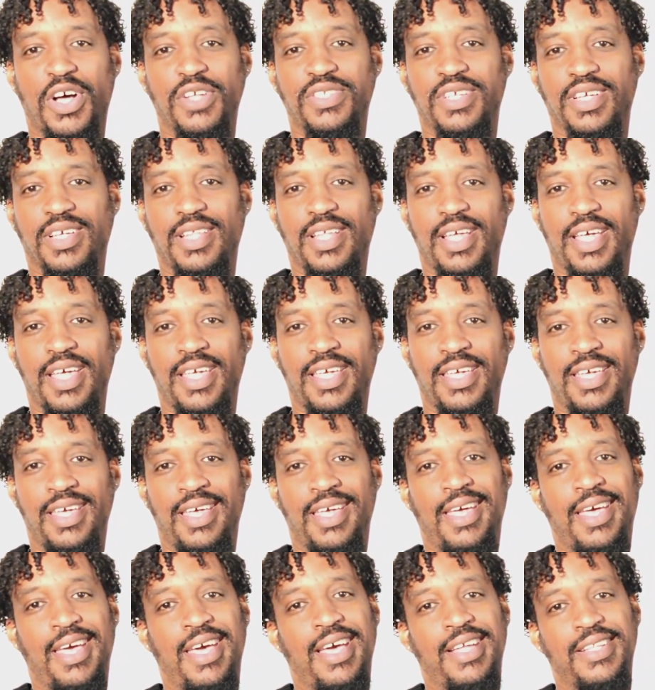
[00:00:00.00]
Clay,
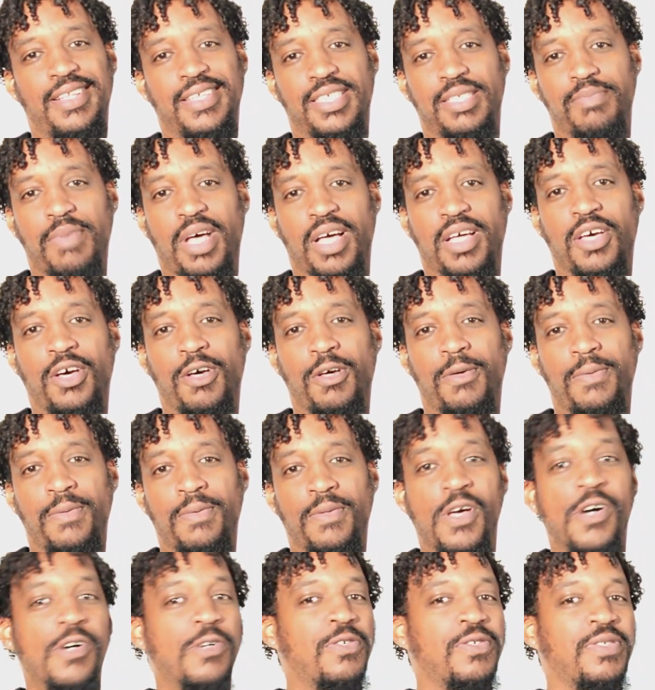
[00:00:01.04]
and this is my
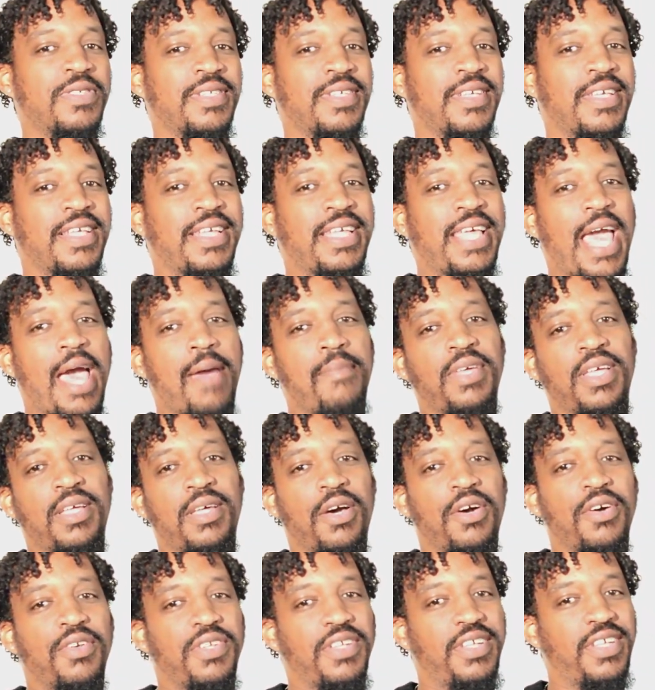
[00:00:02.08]
co-host, Gabby
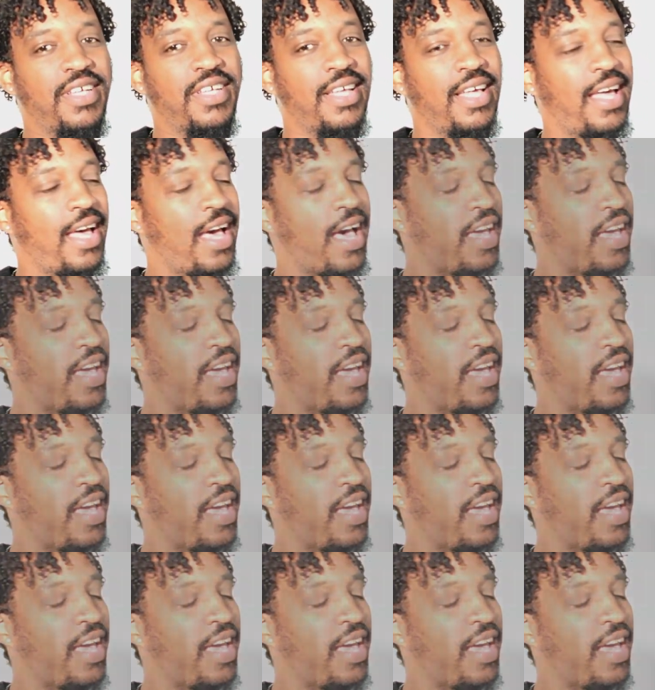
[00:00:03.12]
Godde. How you